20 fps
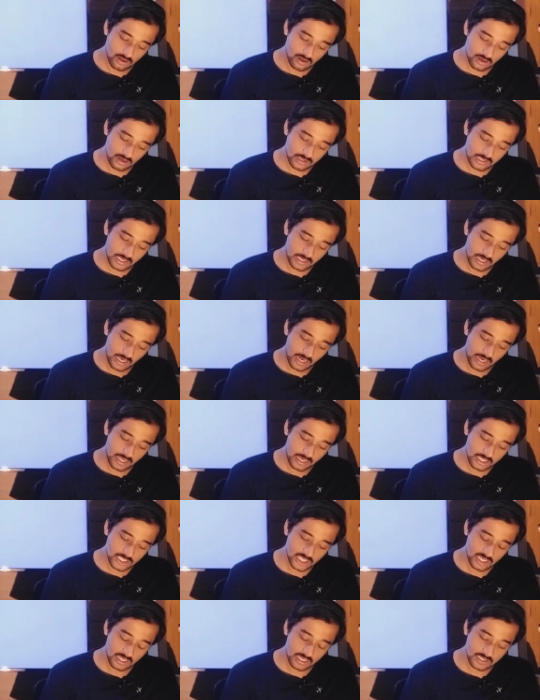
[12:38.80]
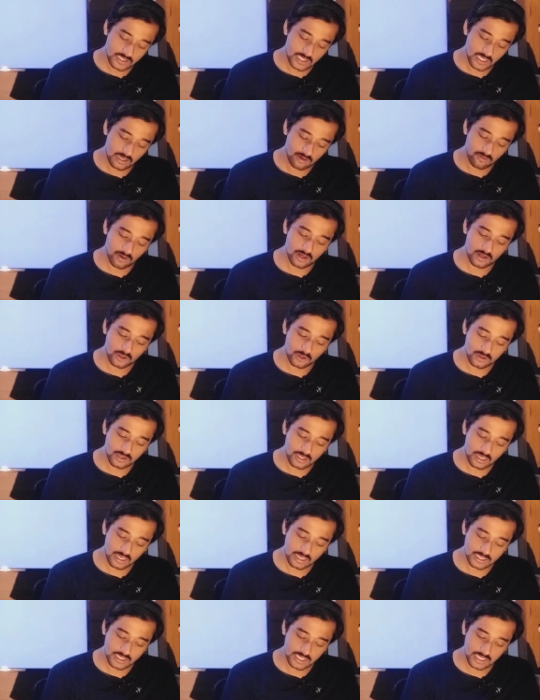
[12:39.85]
The direction is equal to
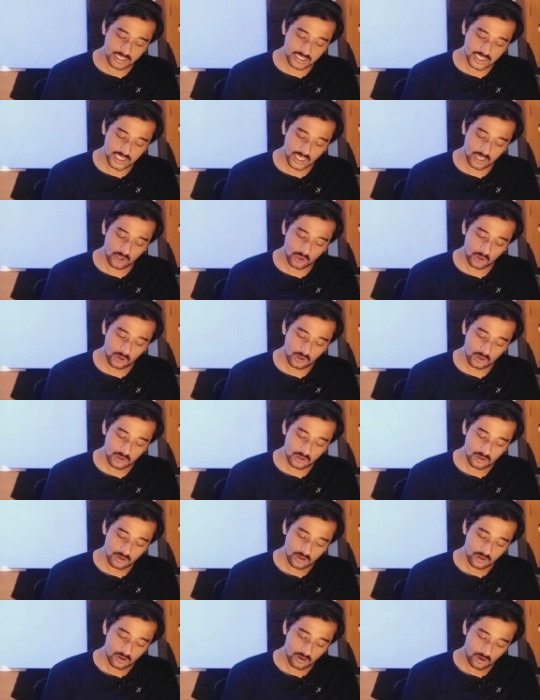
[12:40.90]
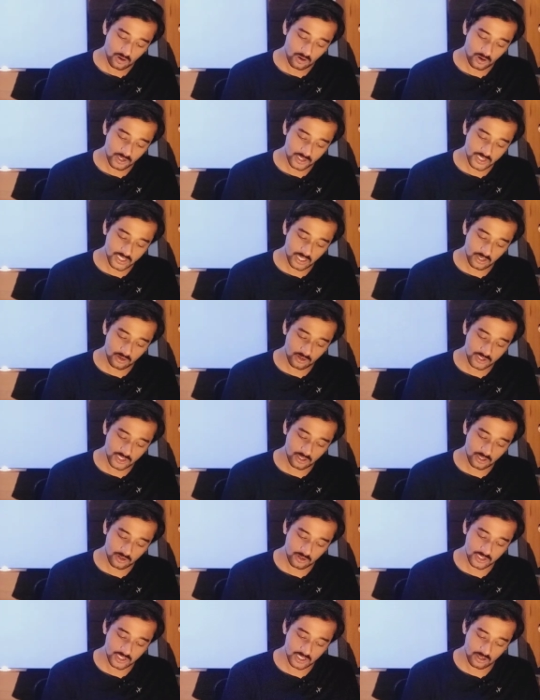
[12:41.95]
360 or 000
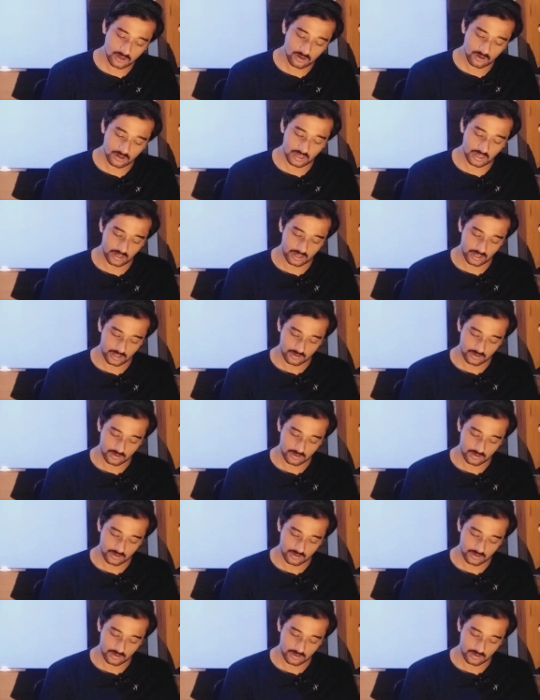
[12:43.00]
degree.